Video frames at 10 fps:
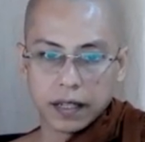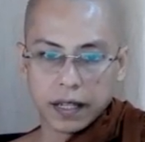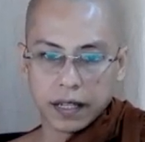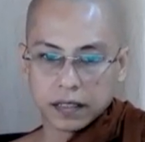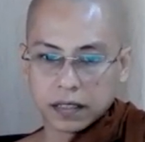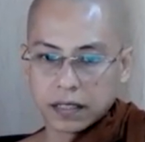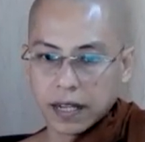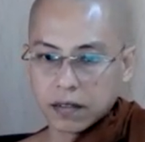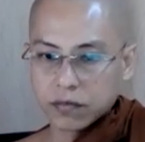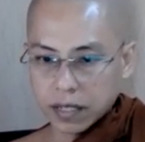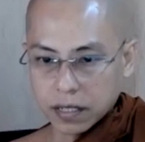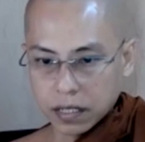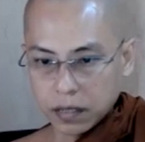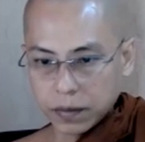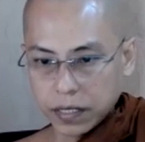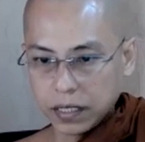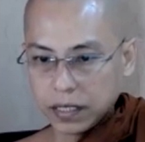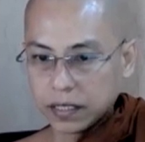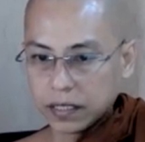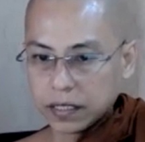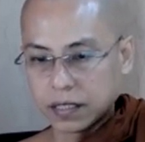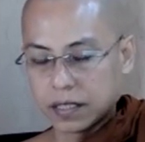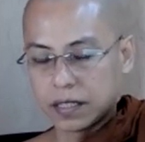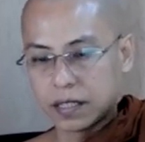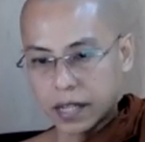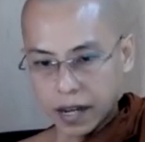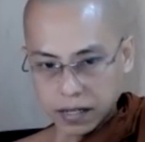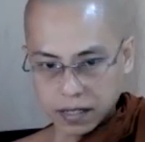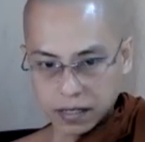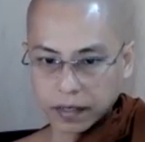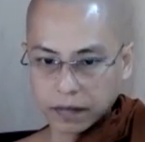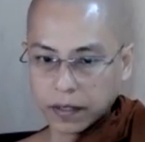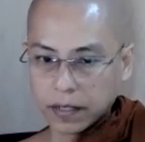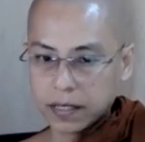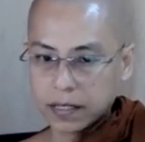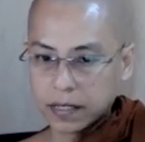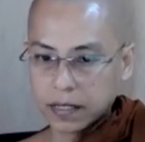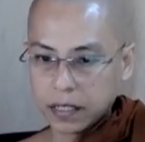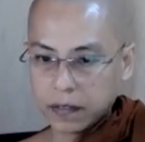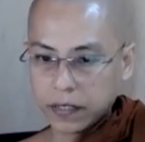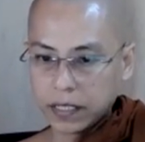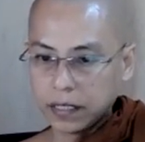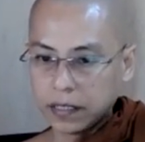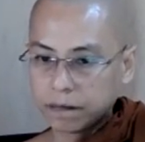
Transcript: And tongue sensitivity, taste. Body sensitivity